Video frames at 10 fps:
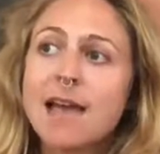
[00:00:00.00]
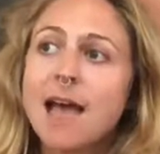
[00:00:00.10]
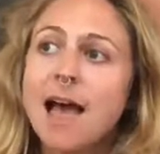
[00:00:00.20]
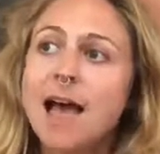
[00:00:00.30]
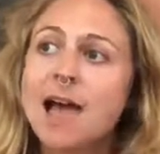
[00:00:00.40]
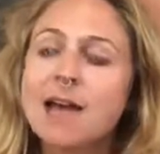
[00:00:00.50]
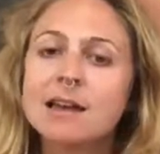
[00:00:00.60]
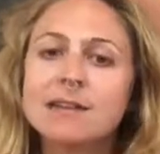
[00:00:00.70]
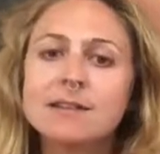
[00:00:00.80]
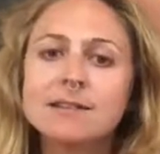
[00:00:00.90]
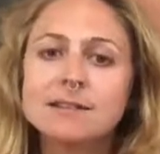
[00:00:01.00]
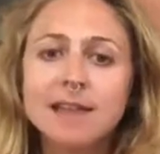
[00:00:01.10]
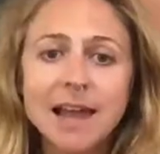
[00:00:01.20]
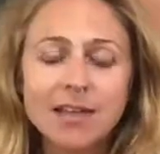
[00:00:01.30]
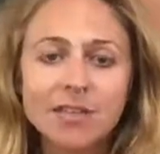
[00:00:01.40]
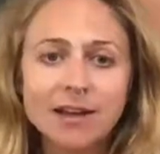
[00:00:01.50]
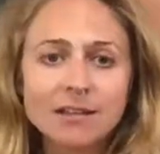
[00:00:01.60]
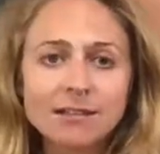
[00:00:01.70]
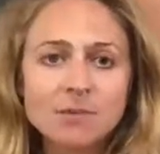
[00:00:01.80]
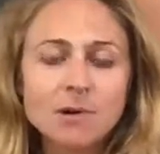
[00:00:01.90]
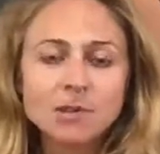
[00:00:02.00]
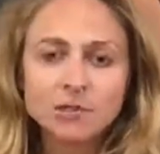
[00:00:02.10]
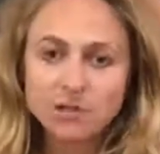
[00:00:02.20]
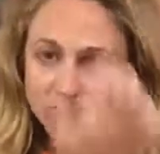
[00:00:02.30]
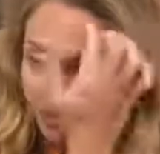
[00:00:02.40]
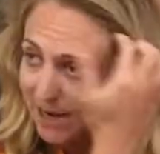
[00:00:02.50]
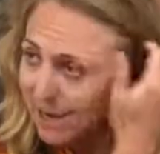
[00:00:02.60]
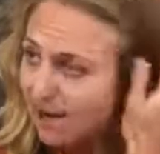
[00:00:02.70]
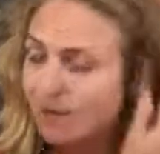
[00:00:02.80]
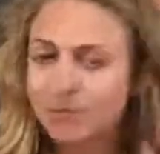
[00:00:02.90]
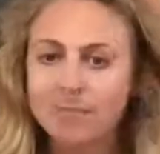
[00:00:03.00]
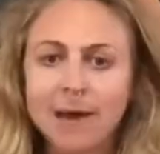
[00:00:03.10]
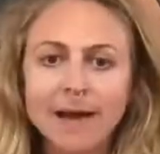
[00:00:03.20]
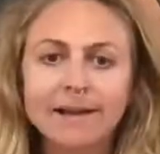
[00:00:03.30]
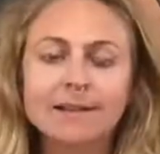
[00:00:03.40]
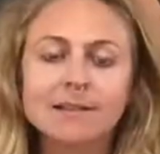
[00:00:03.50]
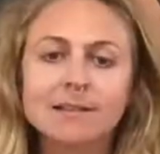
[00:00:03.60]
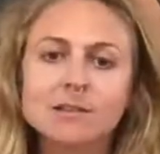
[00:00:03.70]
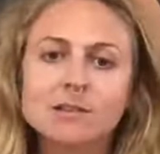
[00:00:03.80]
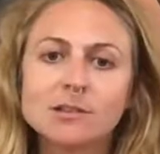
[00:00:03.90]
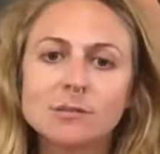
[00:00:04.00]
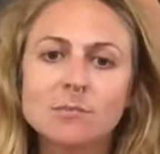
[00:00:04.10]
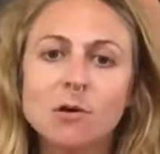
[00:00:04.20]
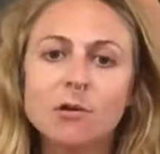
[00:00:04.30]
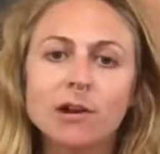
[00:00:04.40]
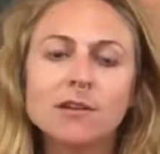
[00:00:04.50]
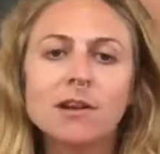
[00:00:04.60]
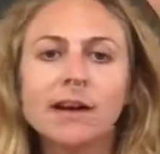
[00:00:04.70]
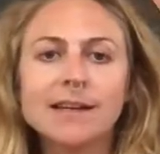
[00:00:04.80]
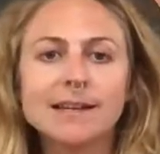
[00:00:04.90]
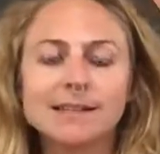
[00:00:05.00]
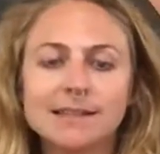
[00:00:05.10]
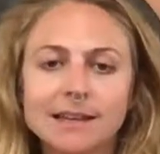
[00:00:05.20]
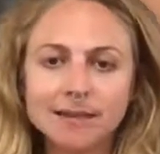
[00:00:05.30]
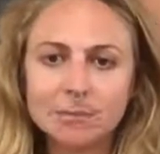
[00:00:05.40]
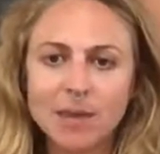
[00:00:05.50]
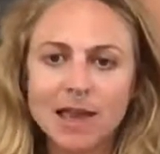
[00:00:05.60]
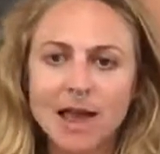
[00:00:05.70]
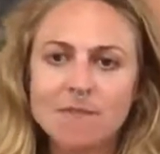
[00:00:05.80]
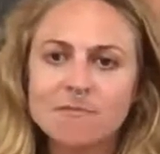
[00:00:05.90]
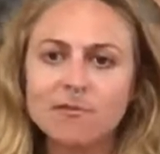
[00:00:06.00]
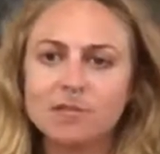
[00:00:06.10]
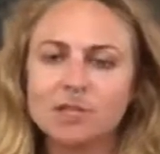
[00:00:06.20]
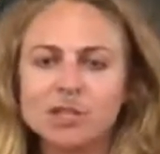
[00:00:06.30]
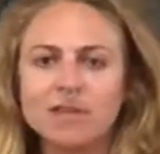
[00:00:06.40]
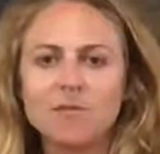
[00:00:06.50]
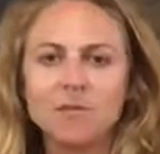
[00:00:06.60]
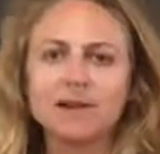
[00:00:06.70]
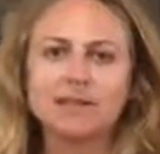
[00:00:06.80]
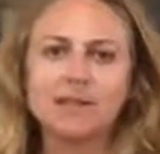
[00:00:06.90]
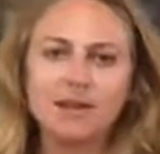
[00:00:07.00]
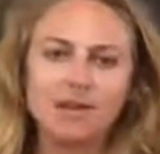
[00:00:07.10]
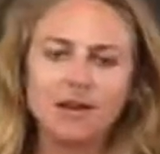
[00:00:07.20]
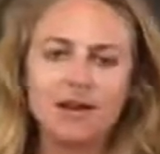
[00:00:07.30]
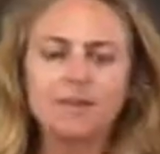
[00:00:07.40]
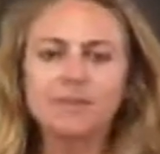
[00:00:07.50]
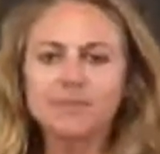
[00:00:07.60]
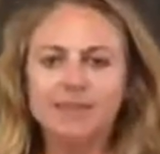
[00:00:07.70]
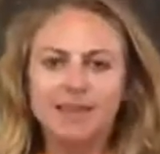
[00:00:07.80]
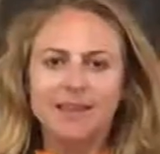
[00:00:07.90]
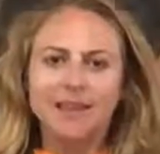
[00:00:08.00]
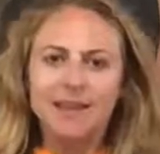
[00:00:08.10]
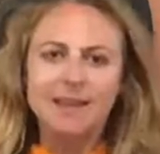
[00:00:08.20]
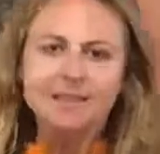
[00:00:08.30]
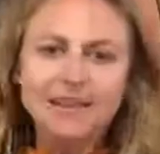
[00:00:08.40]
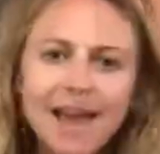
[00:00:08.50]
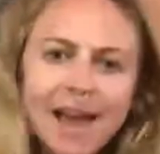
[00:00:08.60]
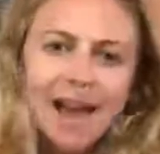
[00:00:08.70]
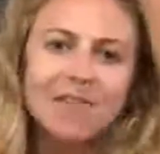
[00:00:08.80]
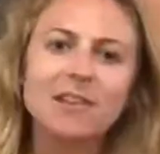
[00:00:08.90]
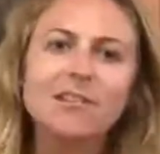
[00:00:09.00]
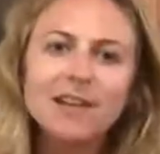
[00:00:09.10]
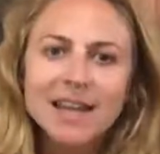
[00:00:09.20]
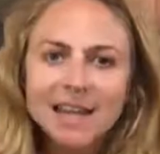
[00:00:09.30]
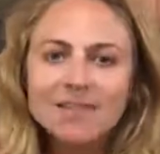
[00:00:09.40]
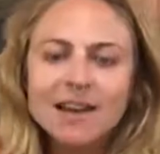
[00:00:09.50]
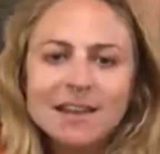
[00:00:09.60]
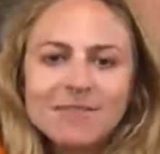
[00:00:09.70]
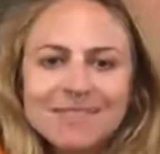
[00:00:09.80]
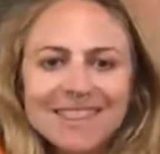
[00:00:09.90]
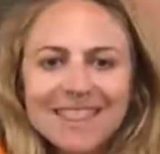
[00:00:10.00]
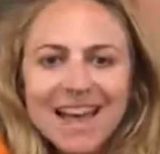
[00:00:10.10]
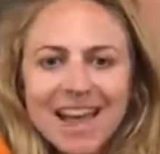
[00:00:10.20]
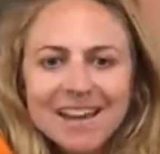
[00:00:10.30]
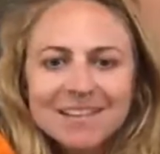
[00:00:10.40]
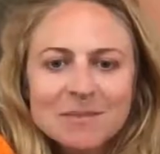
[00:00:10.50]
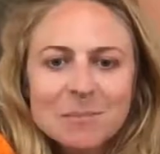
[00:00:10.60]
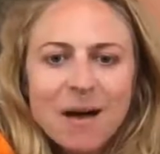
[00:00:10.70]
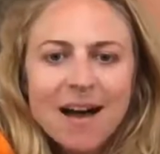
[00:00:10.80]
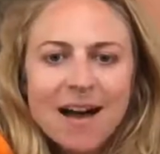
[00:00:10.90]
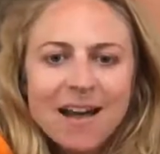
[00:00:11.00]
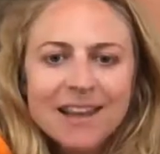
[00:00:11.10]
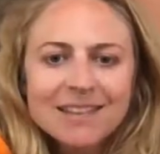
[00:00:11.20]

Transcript: And yeah, thanks so much for joining. I'll be back tomorrow night at 6 p.m. for Jiva Mukti Yoga. And yeah, have a lovely evening. Thanks. Bye.